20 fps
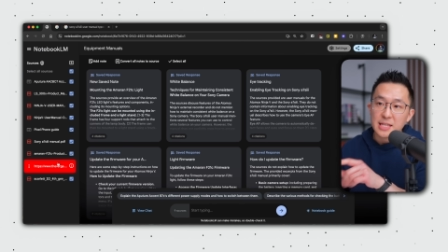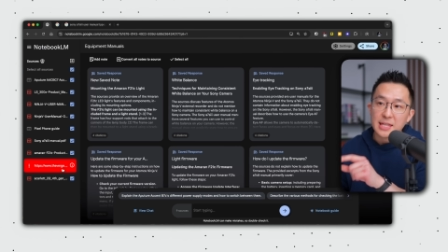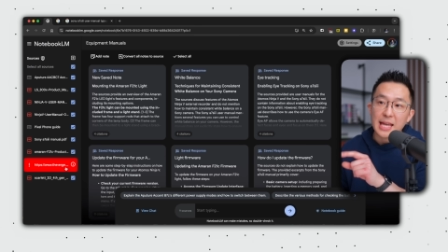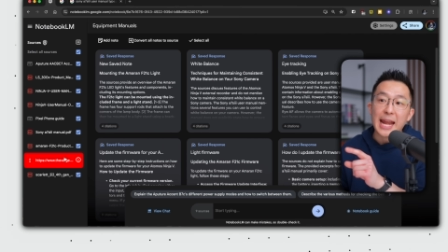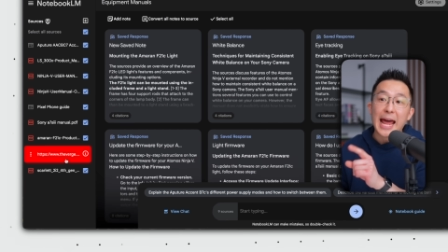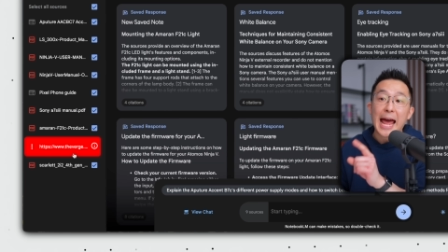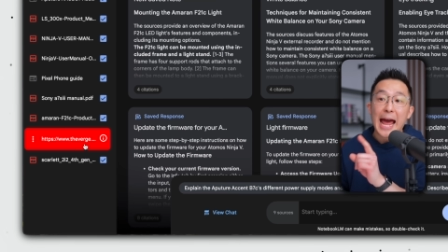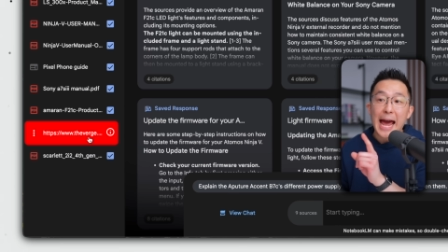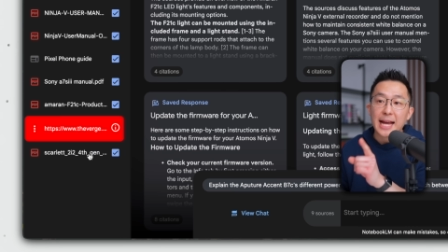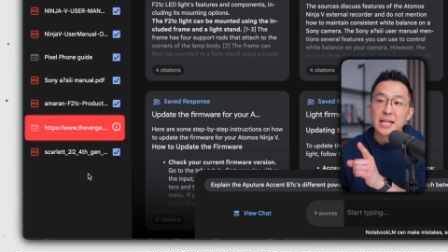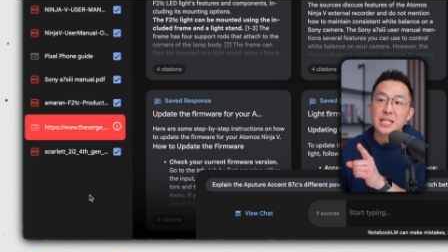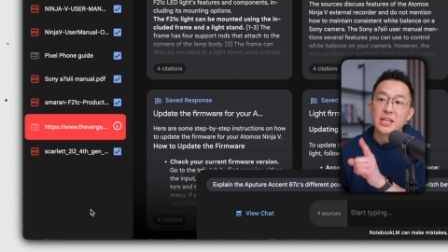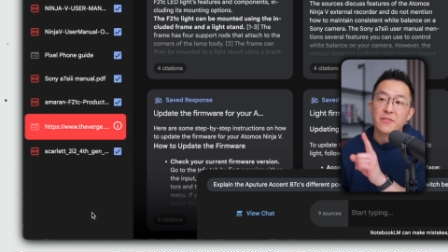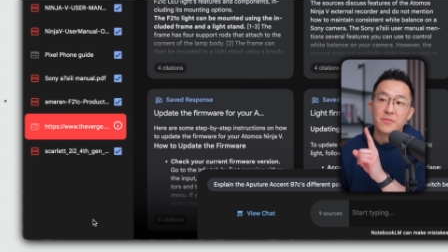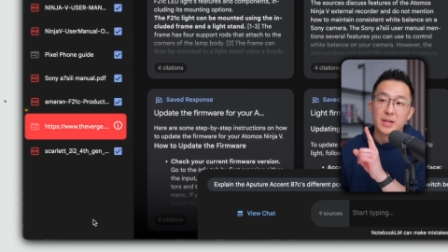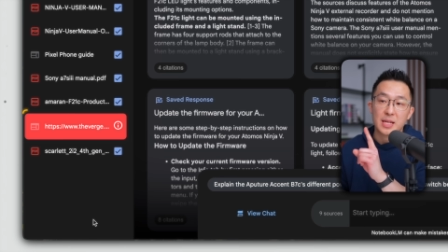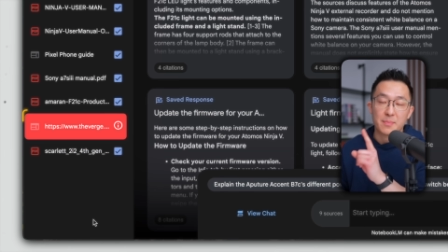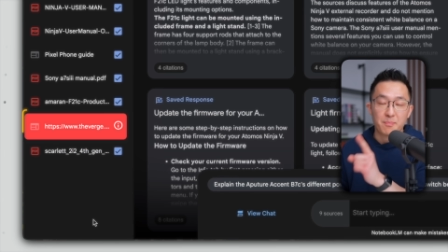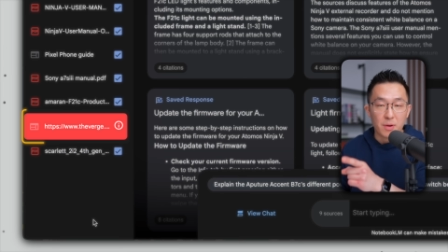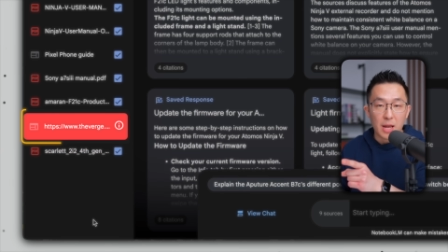that
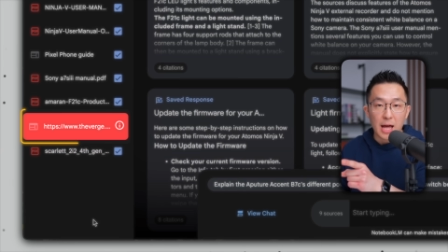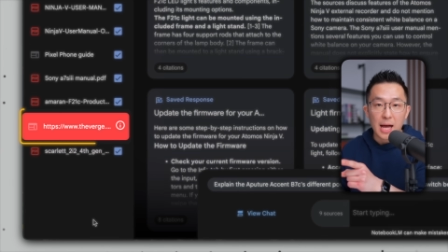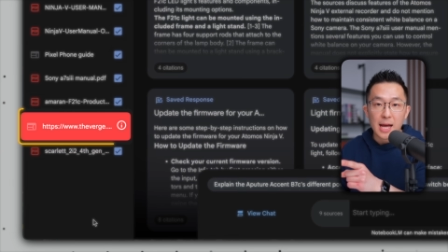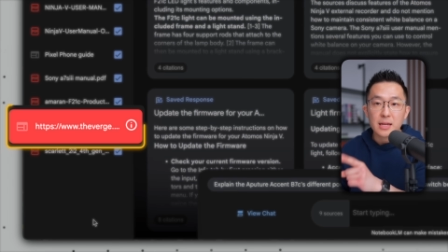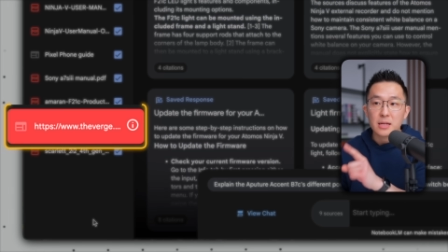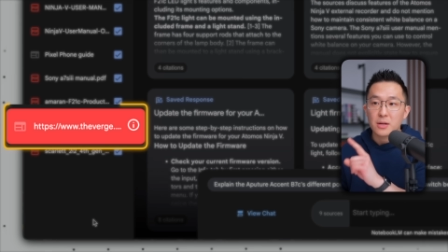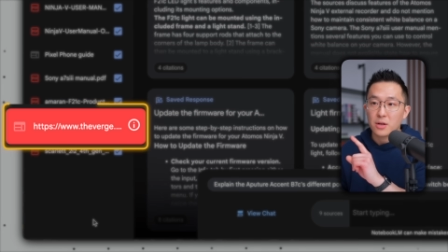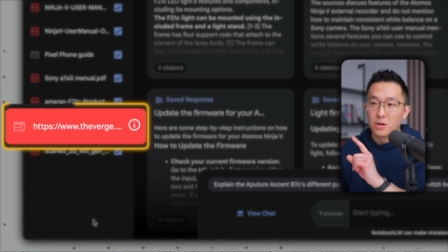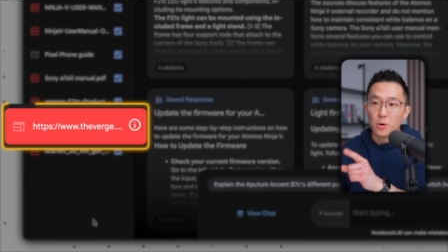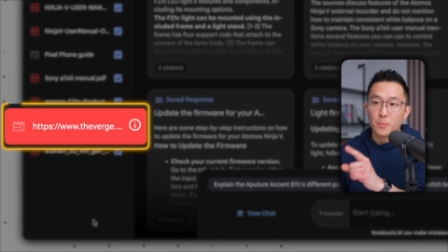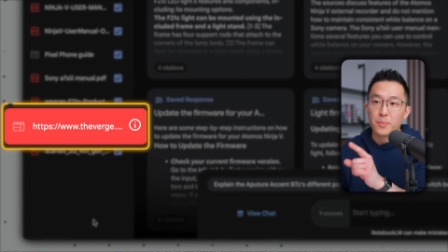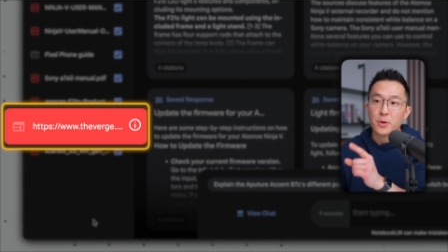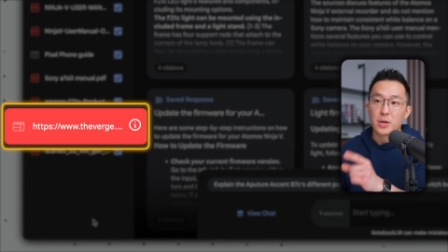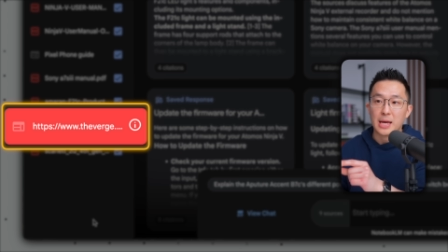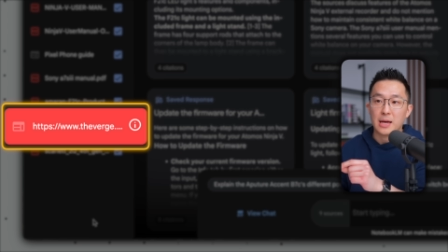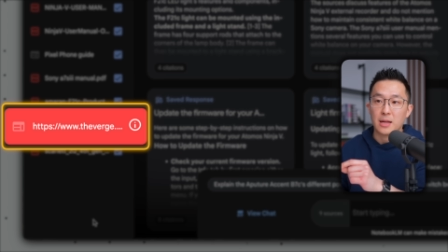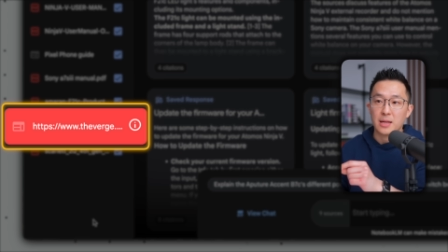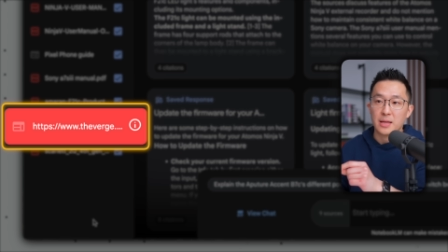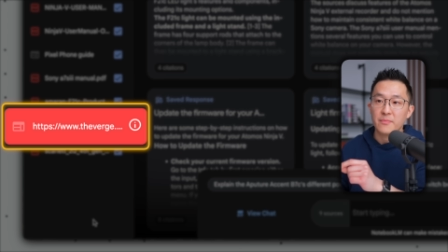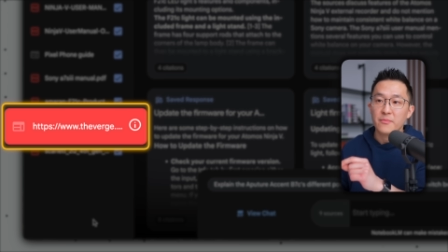actively block Notebook
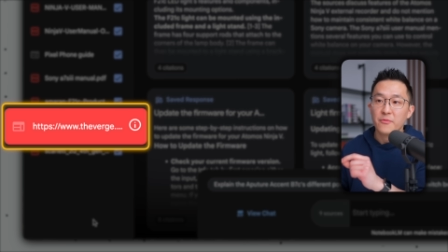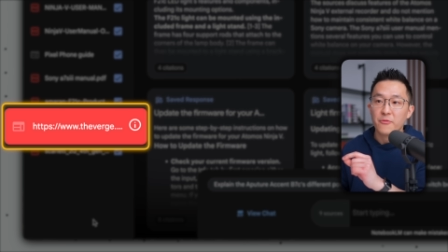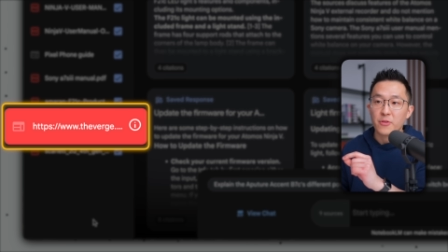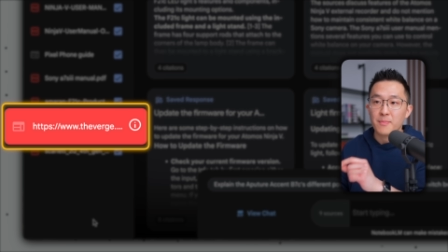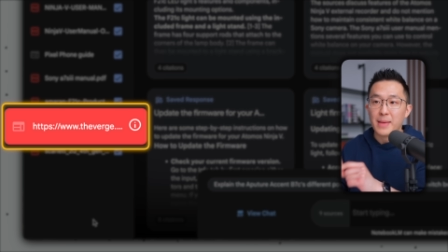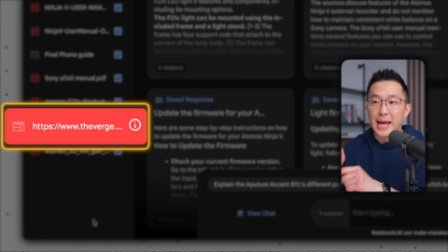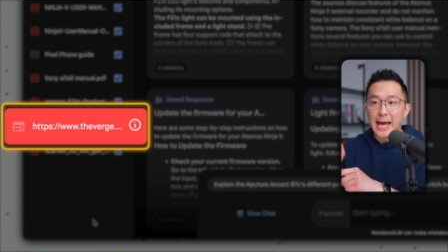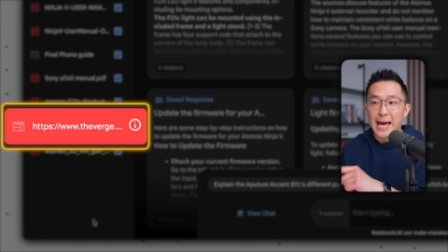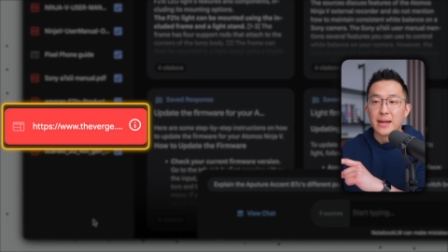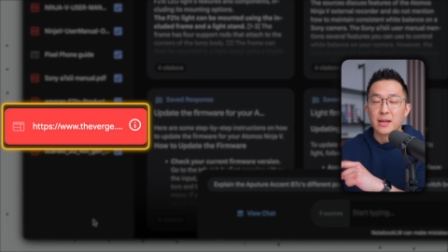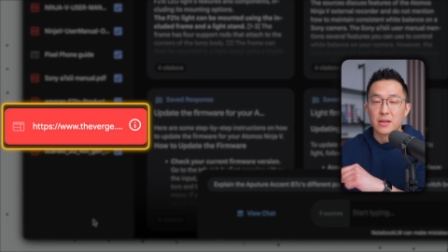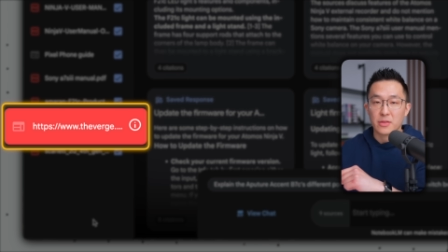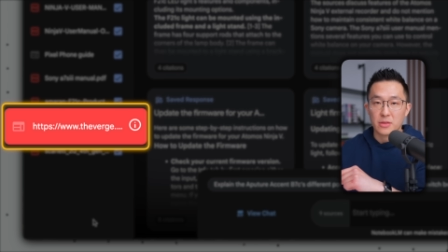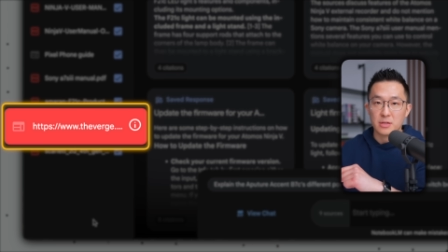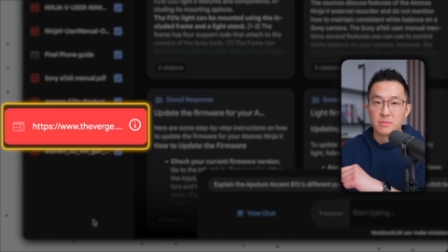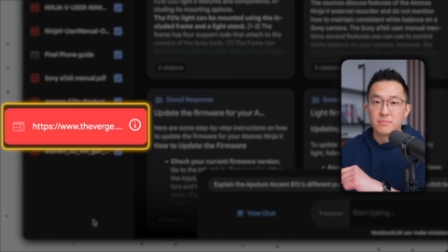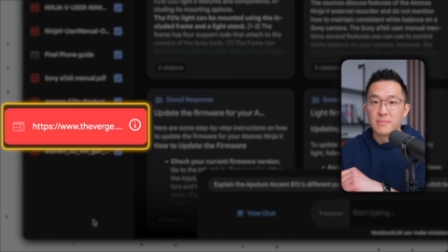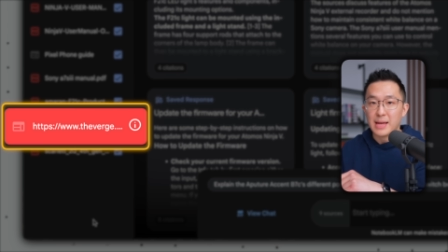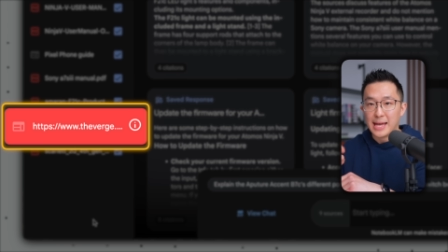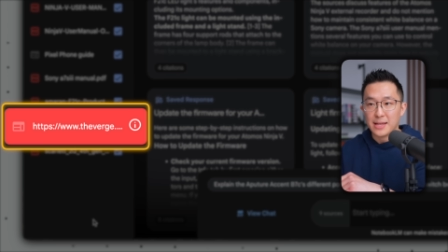LM from adding
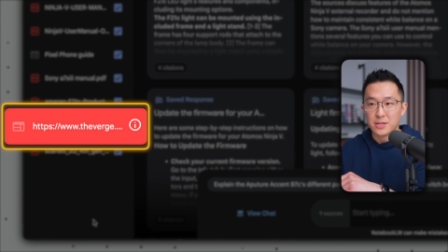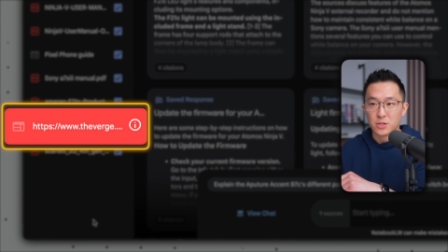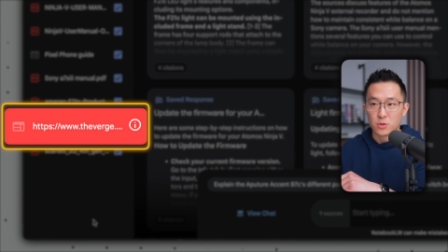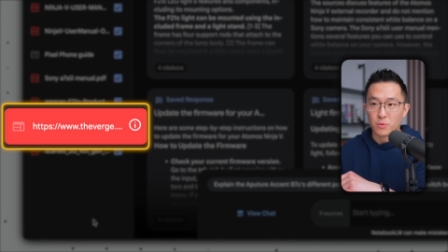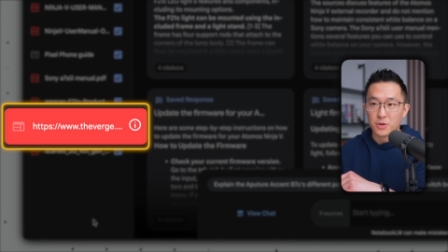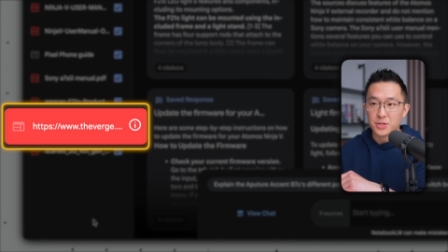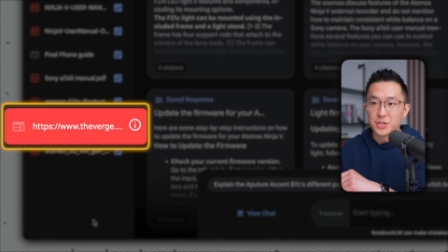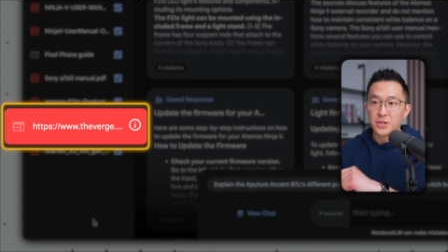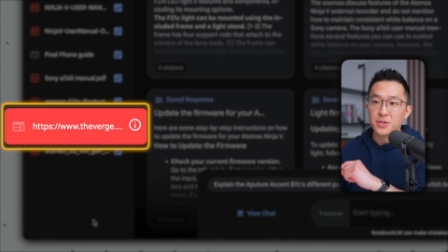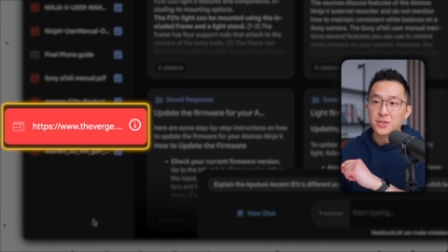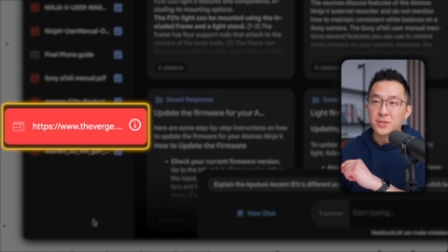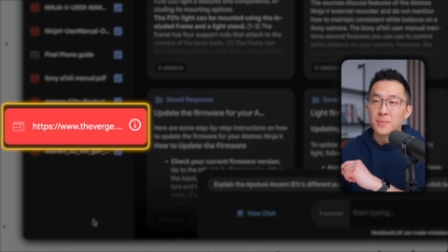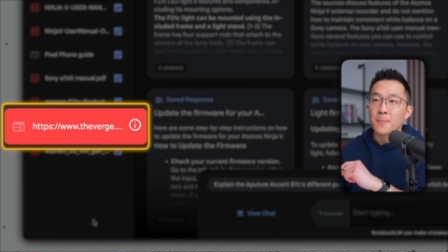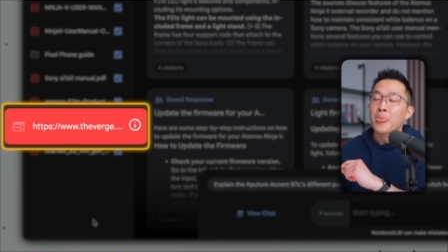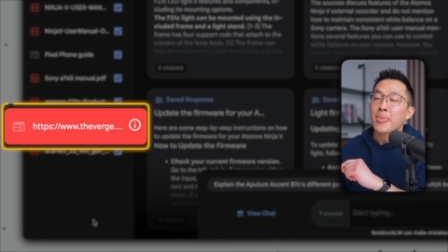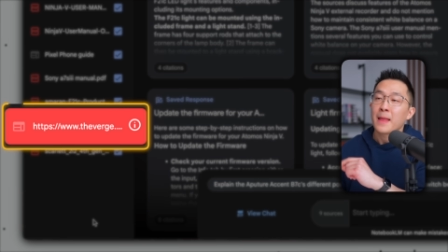them as sources,